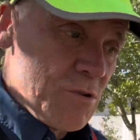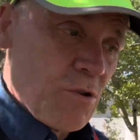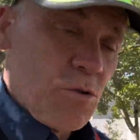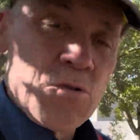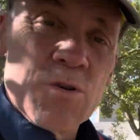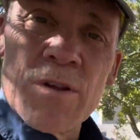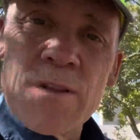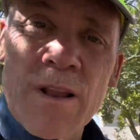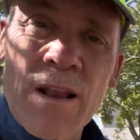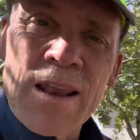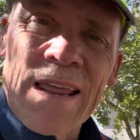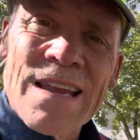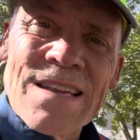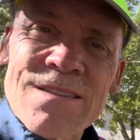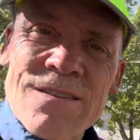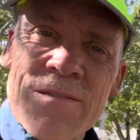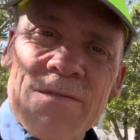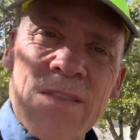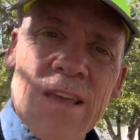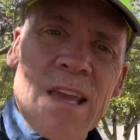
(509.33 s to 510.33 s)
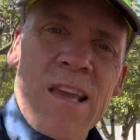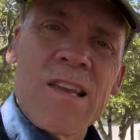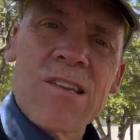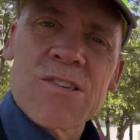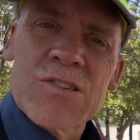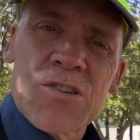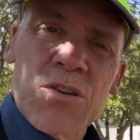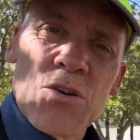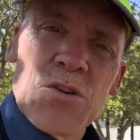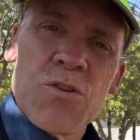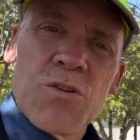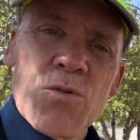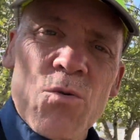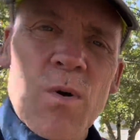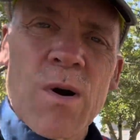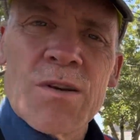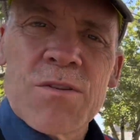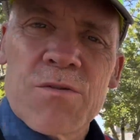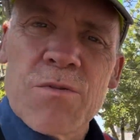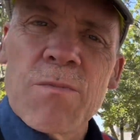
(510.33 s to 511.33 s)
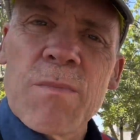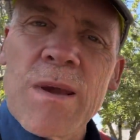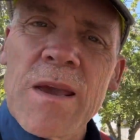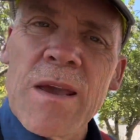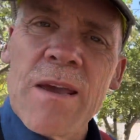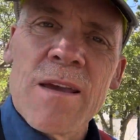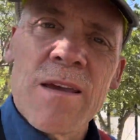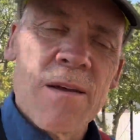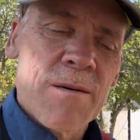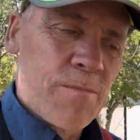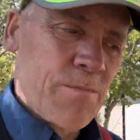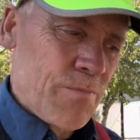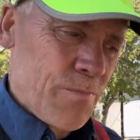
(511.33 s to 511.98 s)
do to the least of these, you do unto me.